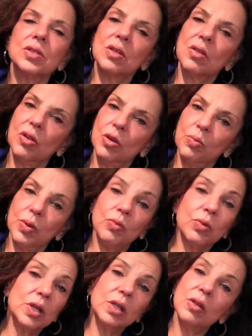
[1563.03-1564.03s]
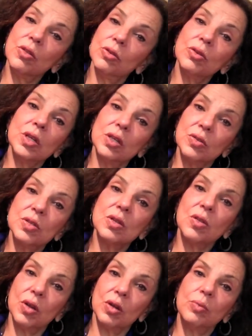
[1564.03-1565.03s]
of therapy, really 30 years of
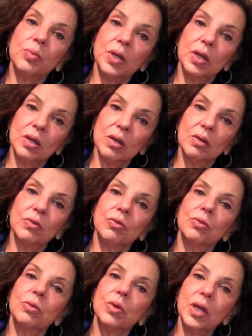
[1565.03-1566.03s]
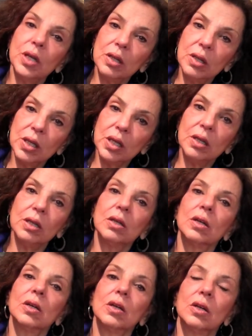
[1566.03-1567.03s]
therapy, of really
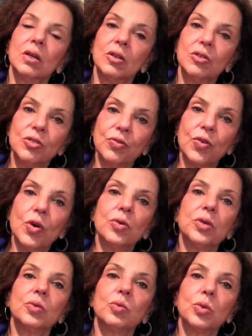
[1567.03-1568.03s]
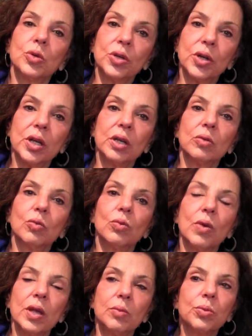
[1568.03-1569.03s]
devoted work
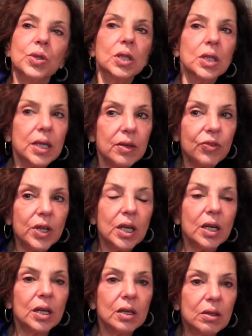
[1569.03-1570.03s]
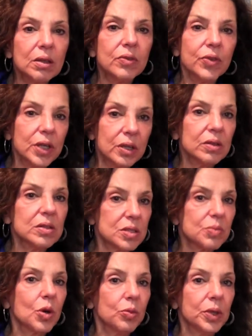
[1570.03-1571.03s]
and believing in living in this
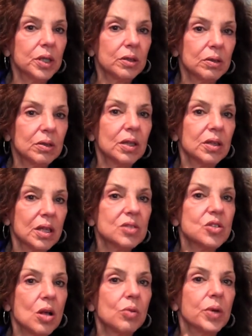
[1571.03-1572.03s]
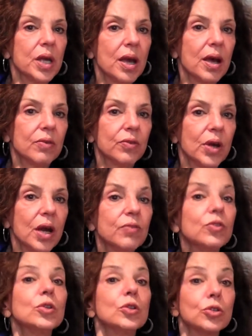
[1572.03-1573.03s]
moment, mm-hmm. that's all we have. Mm-hmm. I've
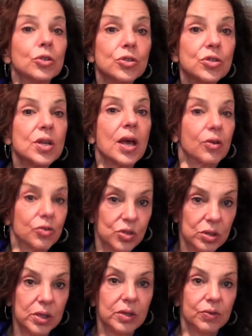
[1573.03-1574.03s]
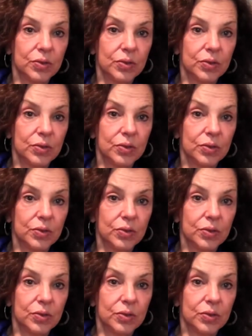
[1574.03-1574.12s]
learned how to live.